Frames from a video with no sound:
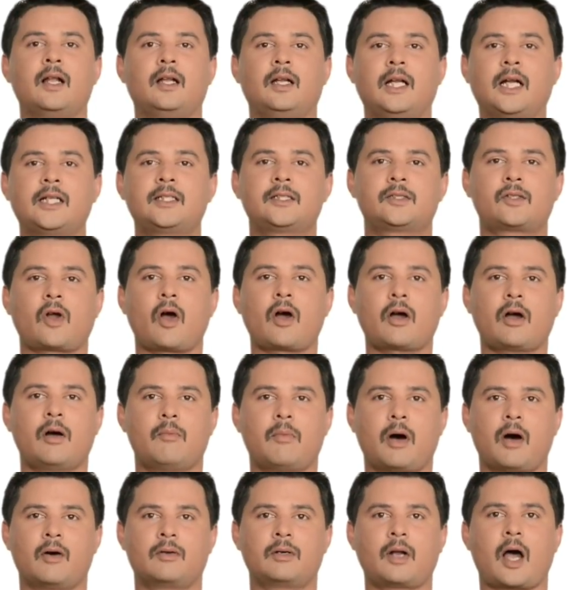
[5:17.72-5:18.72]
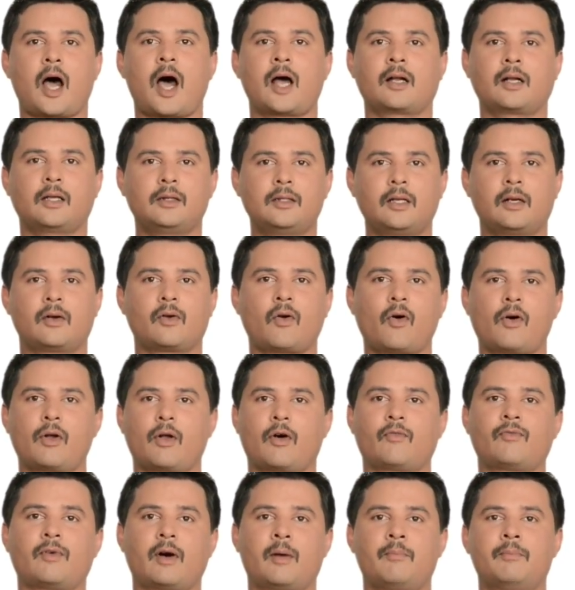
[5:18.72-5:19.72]
Let's talk about another
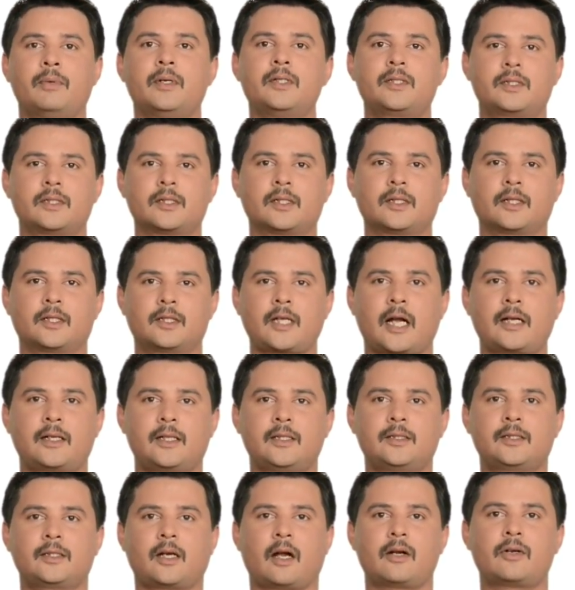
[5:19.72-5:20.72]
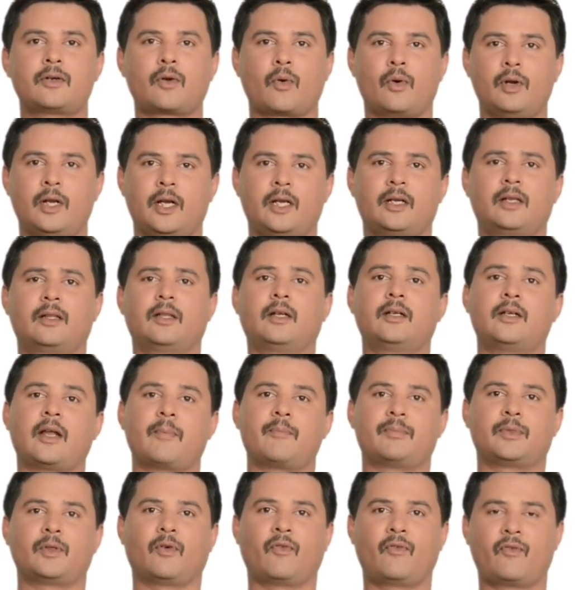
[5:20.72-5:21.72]
role of aperture, that is controlling the
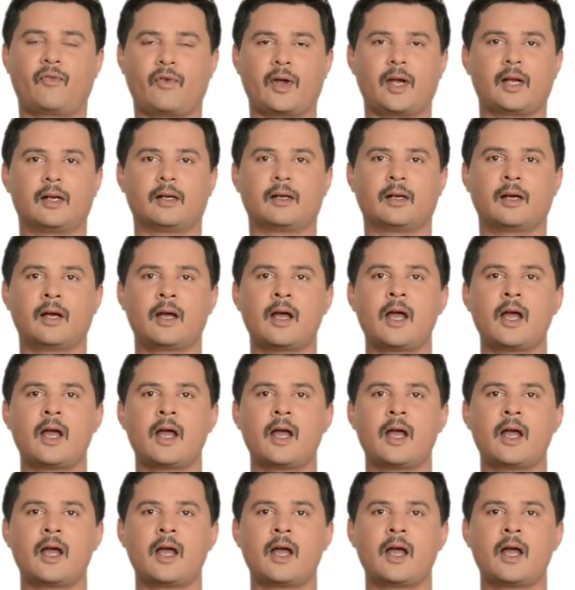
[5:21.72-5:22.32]
depth of field.